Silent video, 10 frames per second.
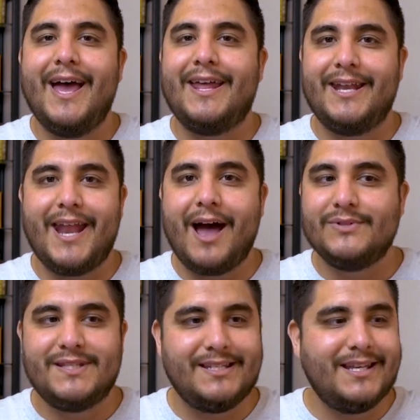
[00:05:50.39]
and
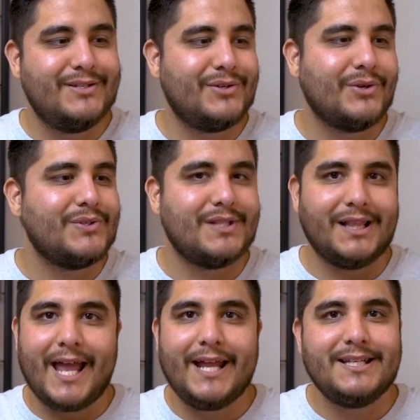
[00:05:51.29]
announce Caesar's
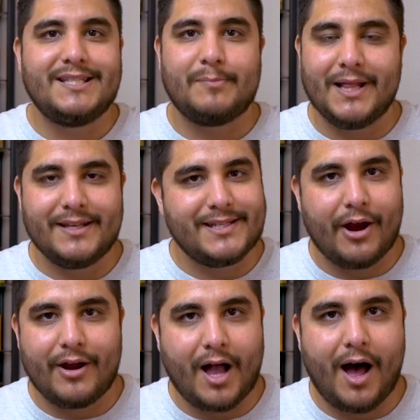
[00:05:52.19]
latest
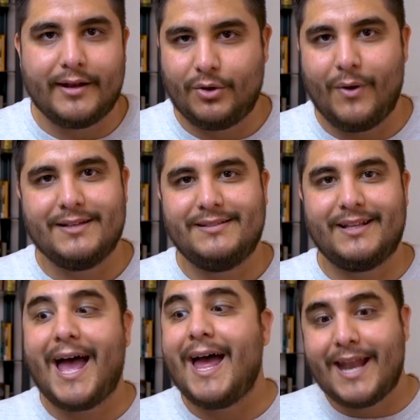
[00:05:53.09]
military conquests,
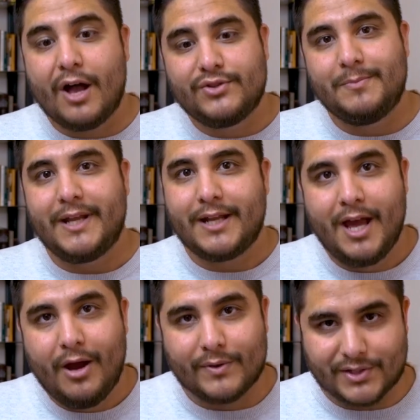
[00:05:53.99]
and that announcement
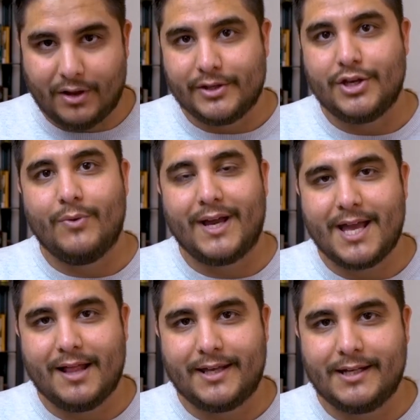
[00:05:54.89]
was called a
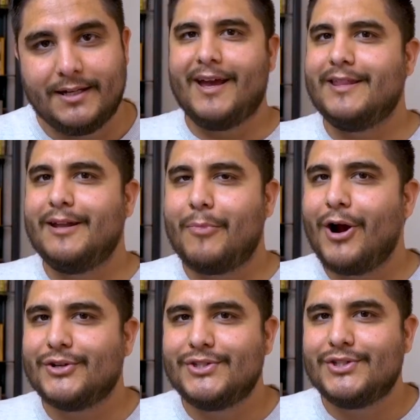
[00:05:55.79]
euangelion. And then
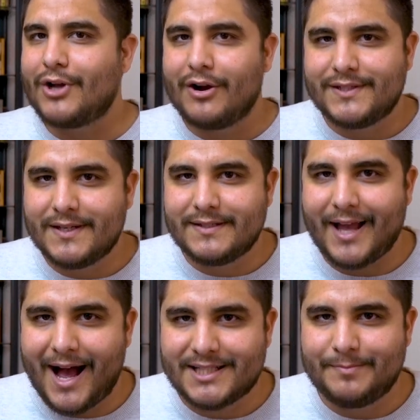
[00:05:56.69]
Mark starts his
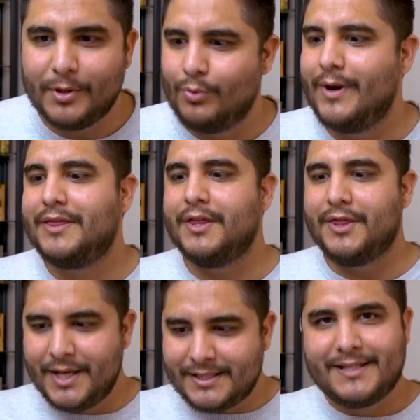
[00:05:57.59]
gospel with,
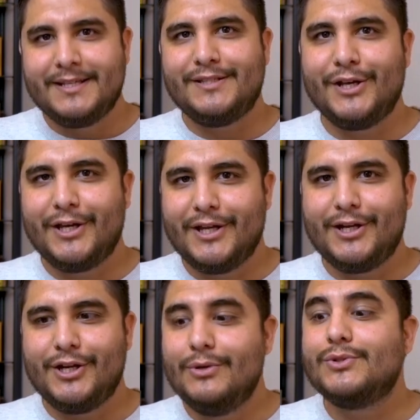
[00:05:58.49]
this is the good
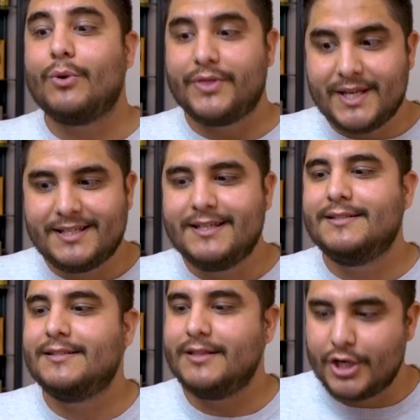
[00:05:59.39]
news, or this
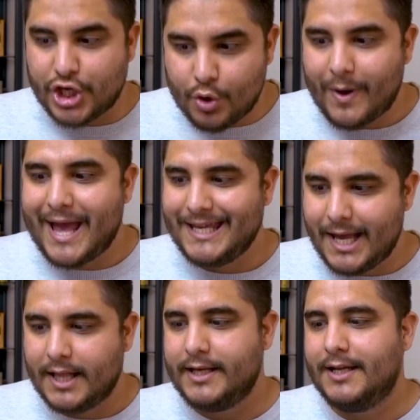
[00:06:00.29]
is the
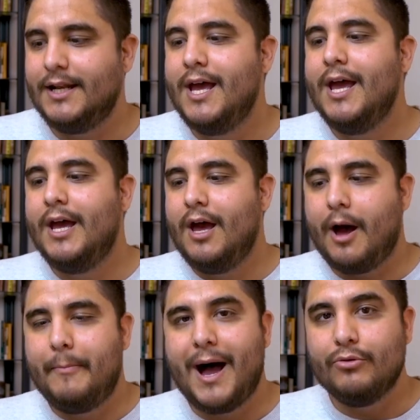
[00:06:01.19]
euangelion
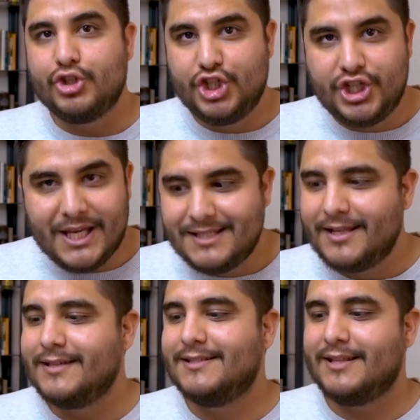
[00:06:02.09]
about Jesus